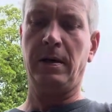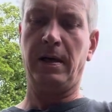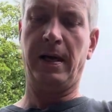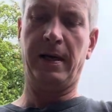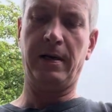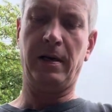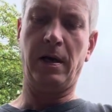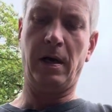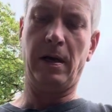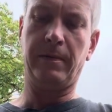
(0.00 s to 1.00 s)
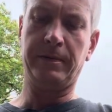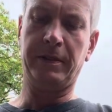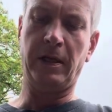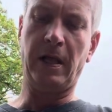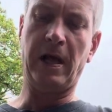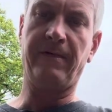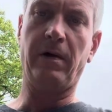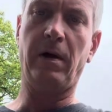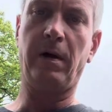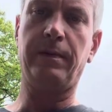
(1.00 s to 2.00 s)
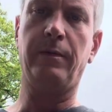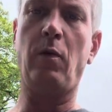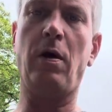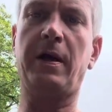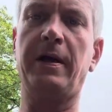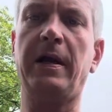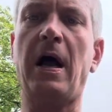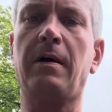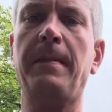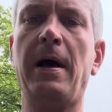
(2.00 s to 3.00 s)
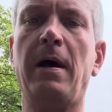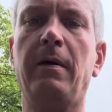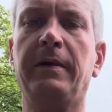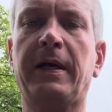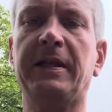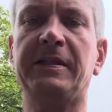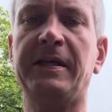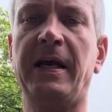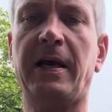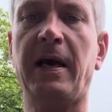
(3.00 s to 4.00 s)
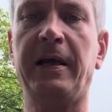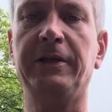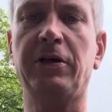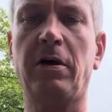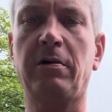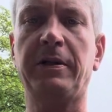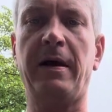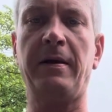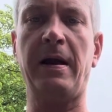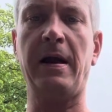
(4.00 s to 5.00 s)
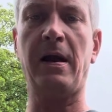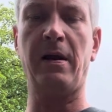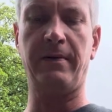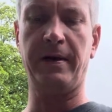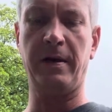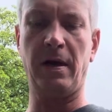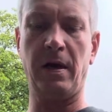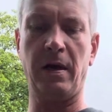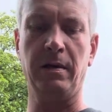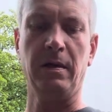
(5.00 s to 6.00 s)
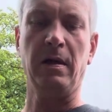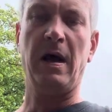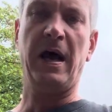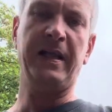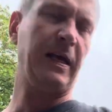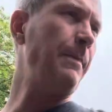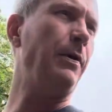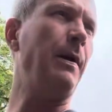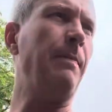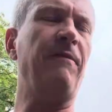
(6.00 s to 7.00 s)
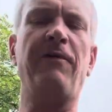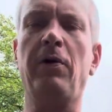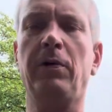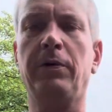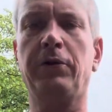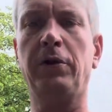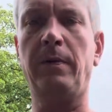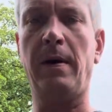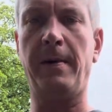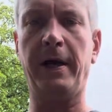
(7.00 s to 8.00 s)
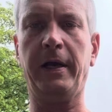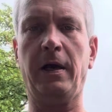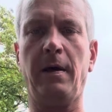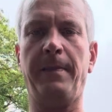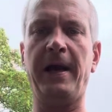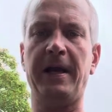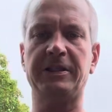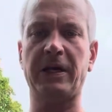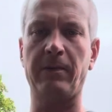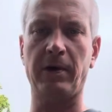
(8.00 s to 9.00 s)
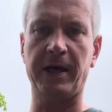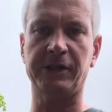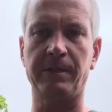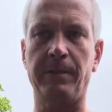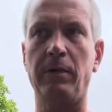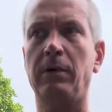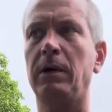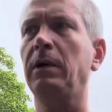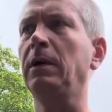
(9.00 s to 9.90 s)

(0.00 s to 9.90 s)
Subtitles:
and did a lot of walking in Acamel, and I got the San Cain jungle down there. And I think I put up a photo or two on my page. I will get some more.